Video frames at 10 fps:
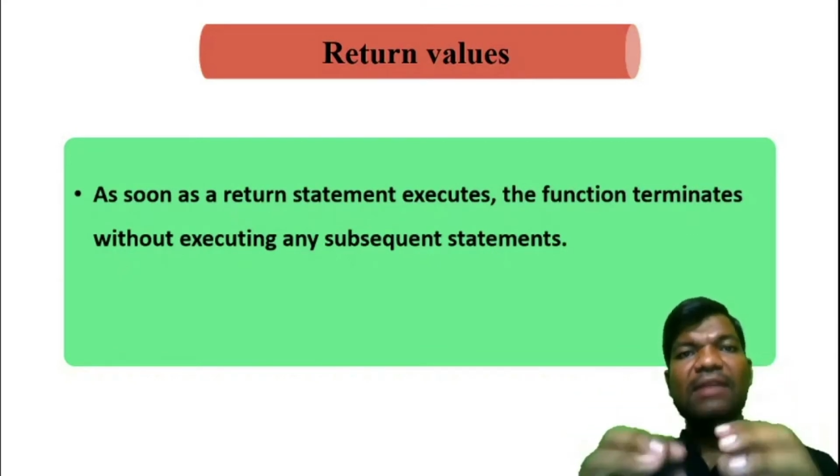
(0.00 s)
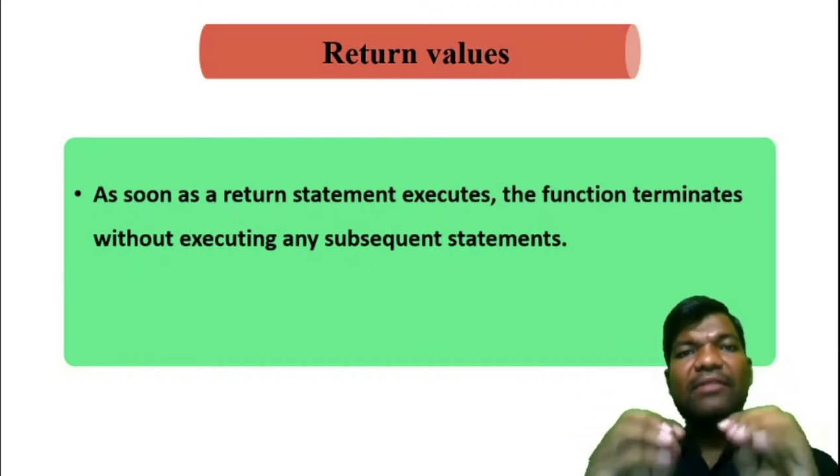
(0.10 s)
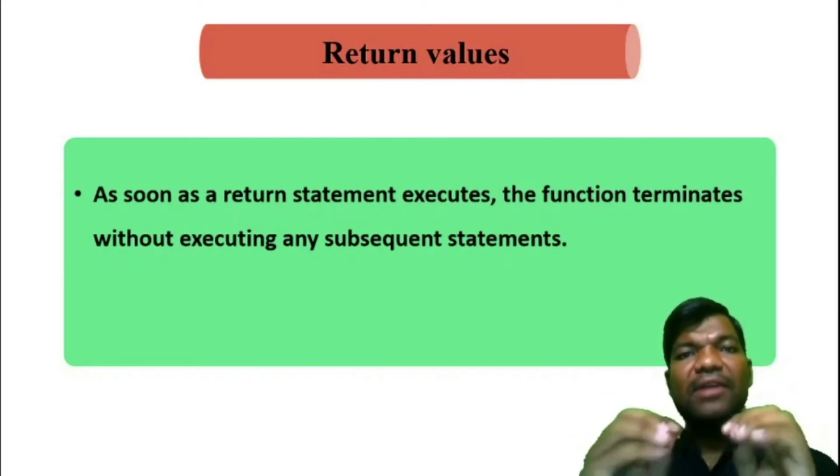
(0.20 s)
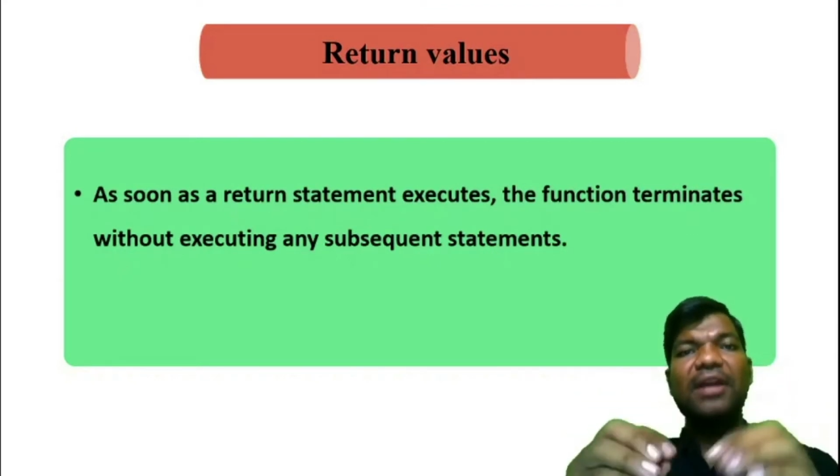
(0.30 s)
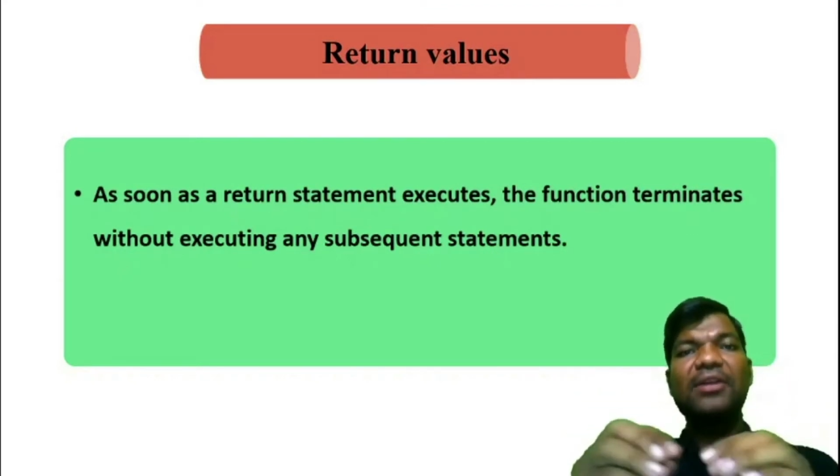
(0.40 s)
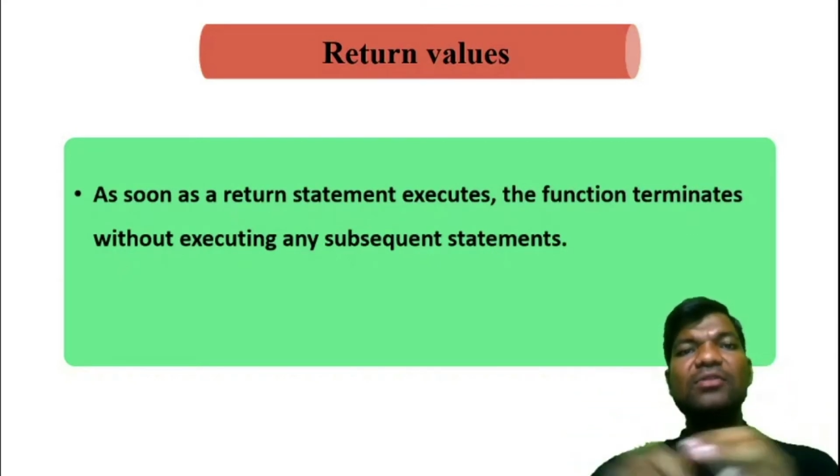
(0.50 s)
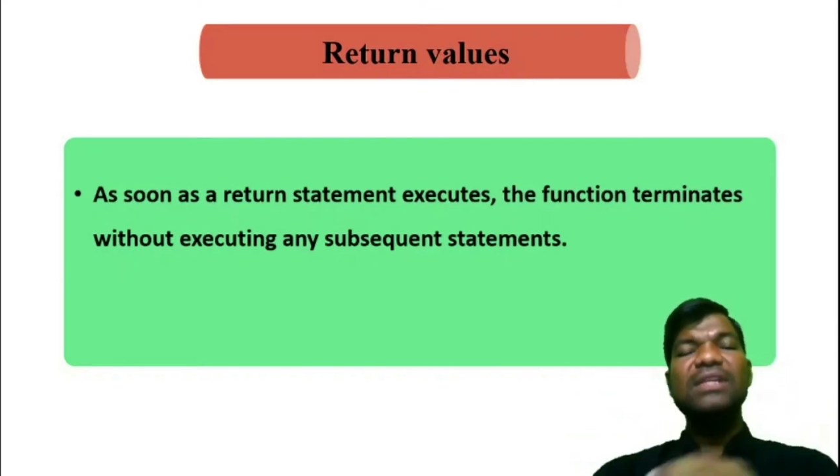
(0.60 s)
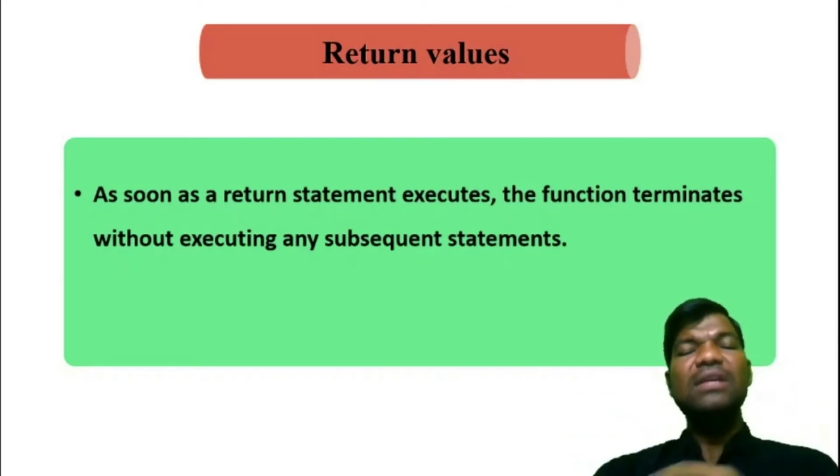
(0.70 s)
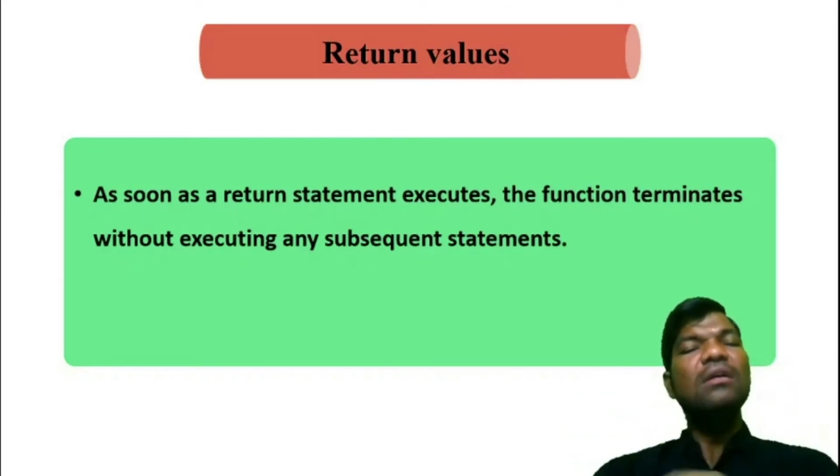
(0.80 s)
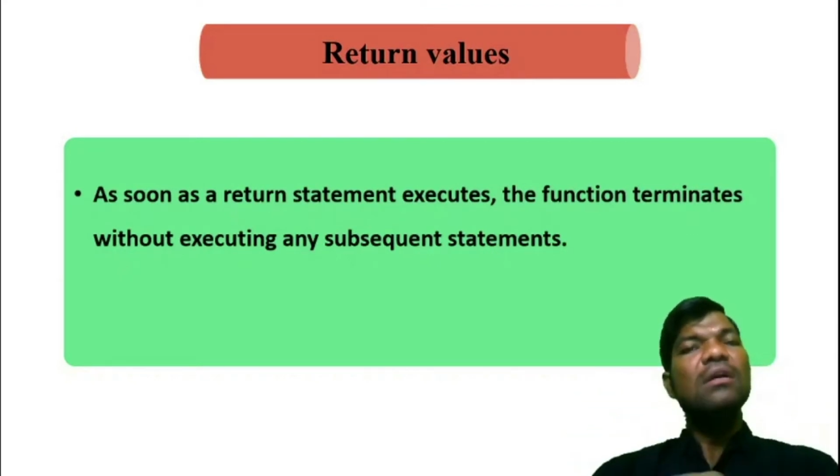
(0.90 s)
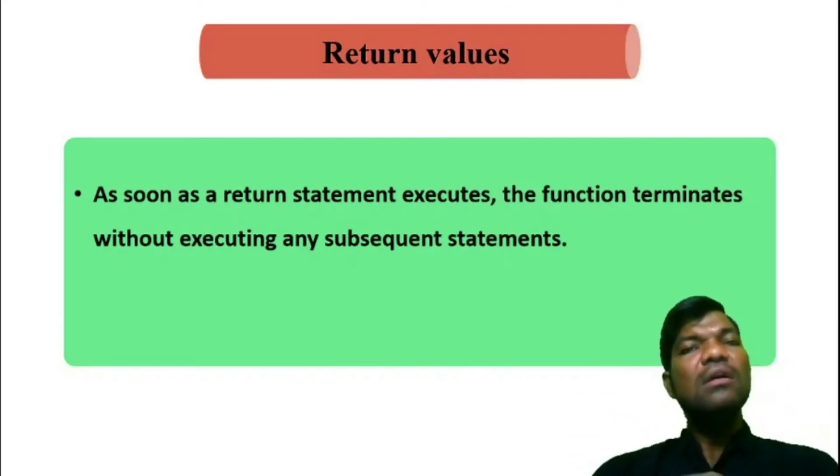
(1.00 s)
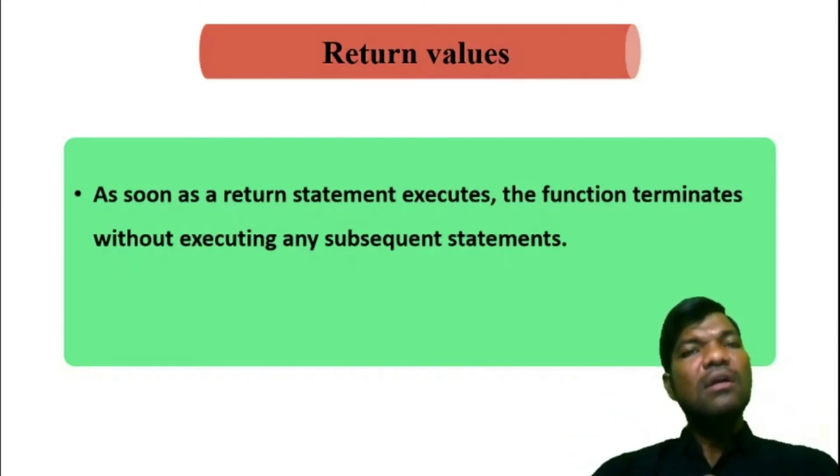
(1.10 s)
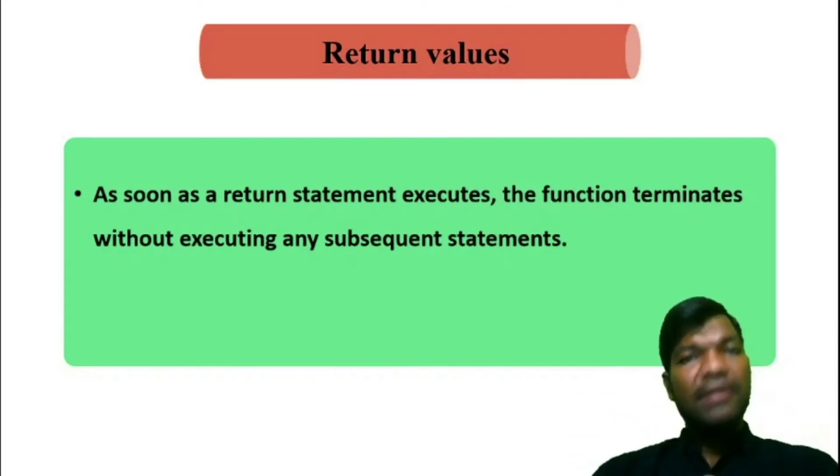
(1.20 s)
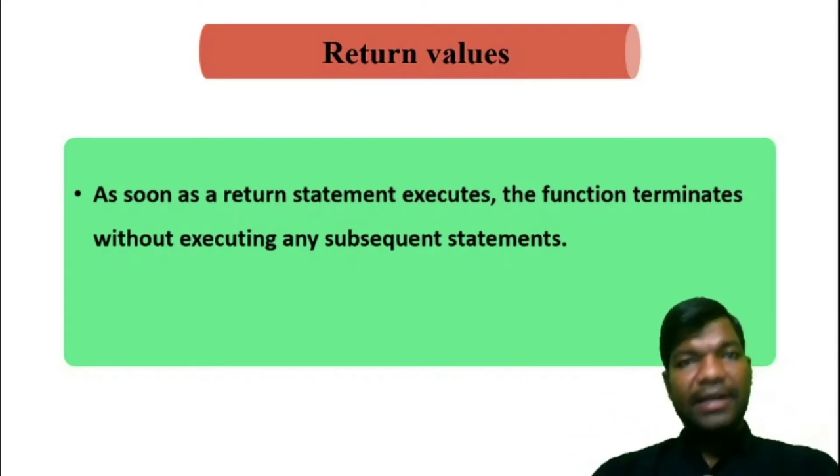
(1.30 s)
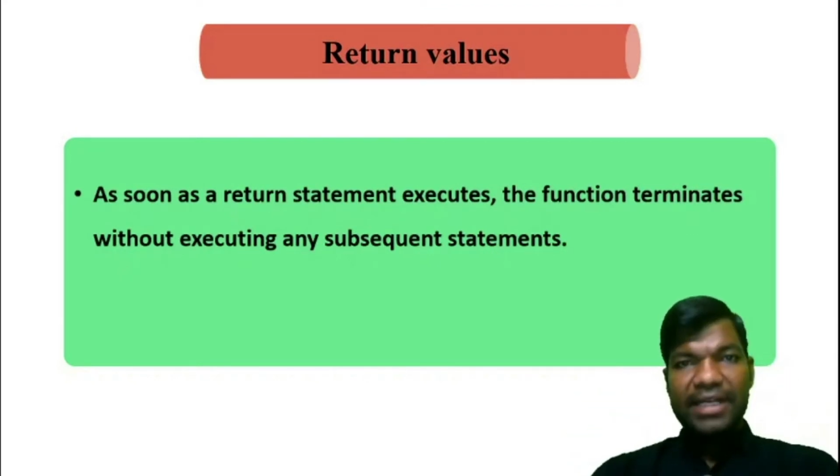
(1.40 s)
we are using
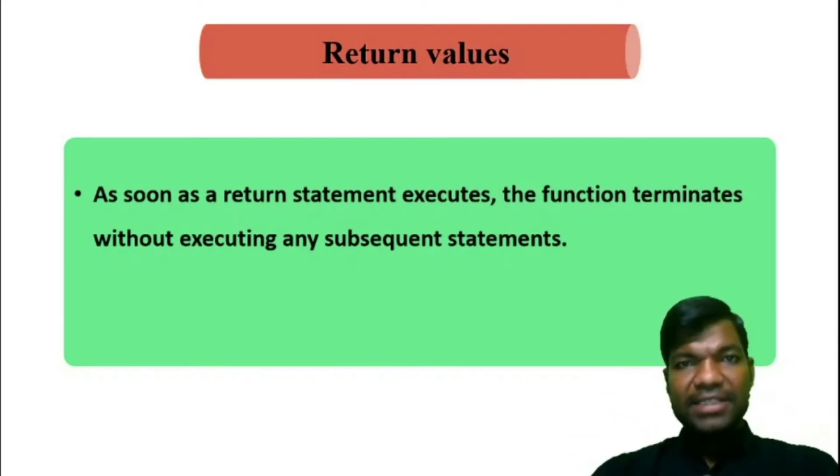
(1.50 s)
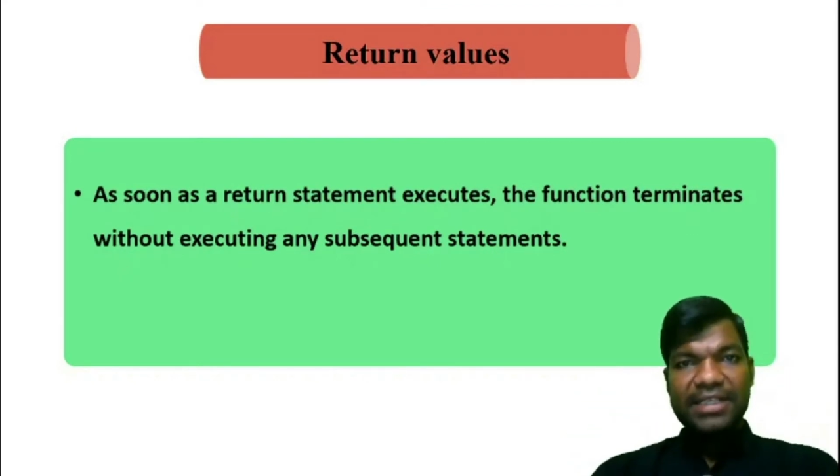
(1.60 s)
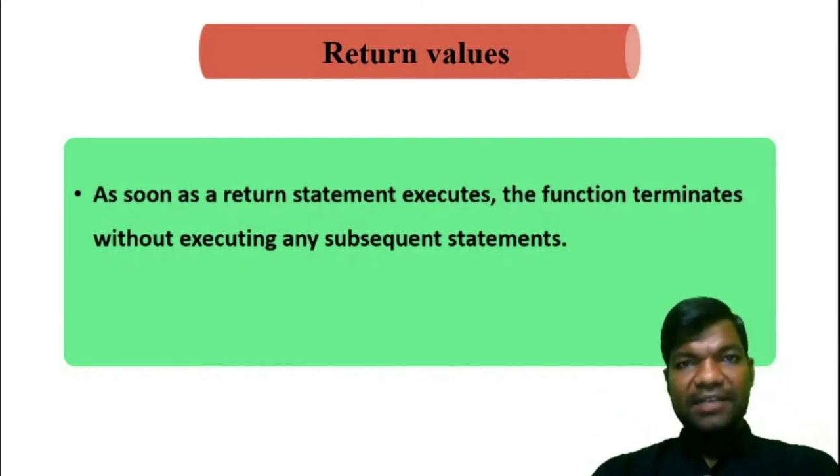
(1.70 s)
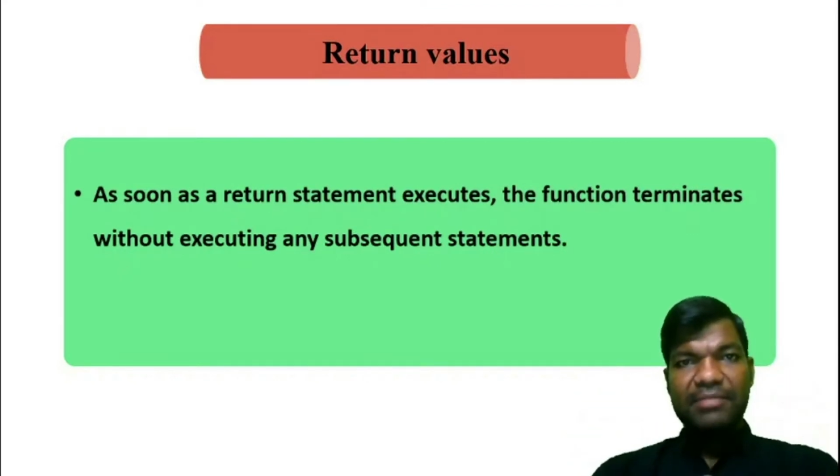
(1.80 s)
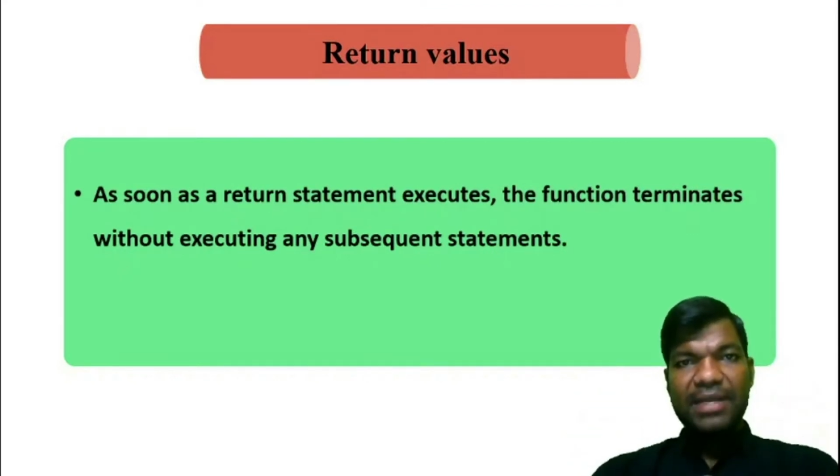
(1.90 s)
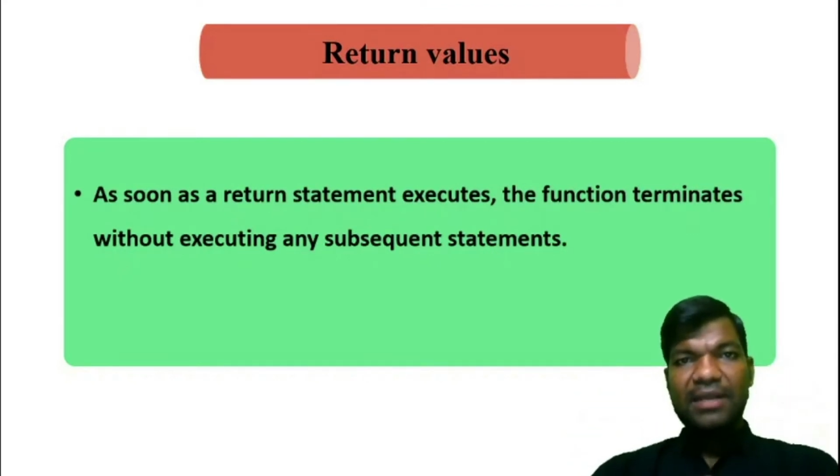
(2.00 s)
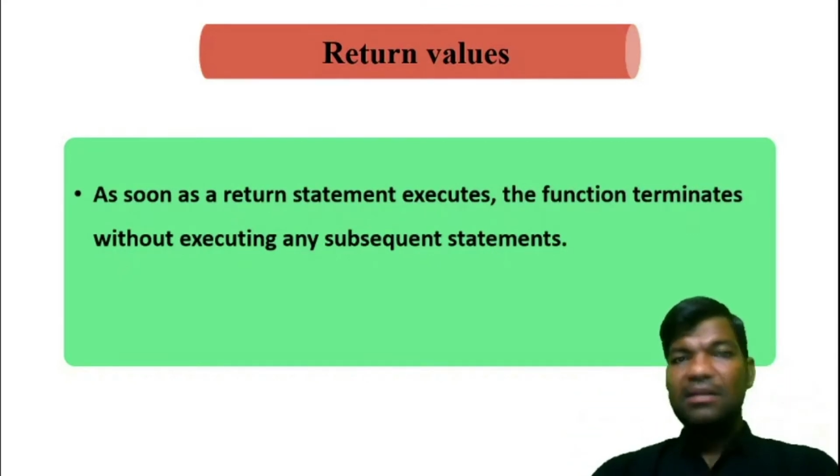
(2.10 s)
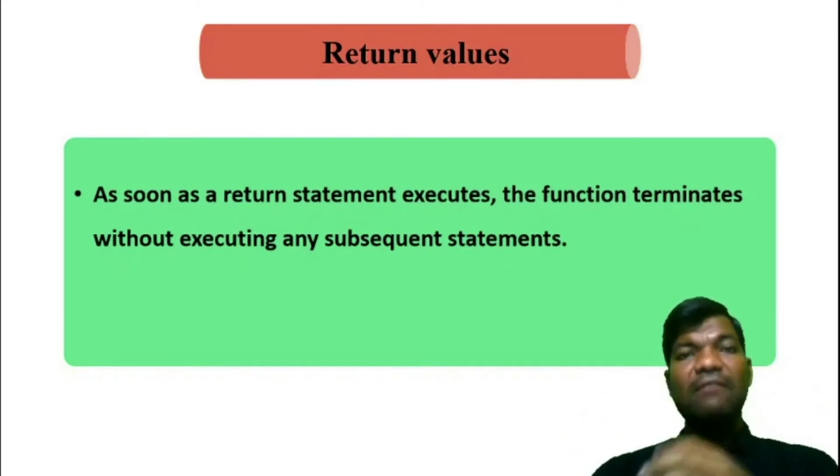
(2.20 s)
return statement.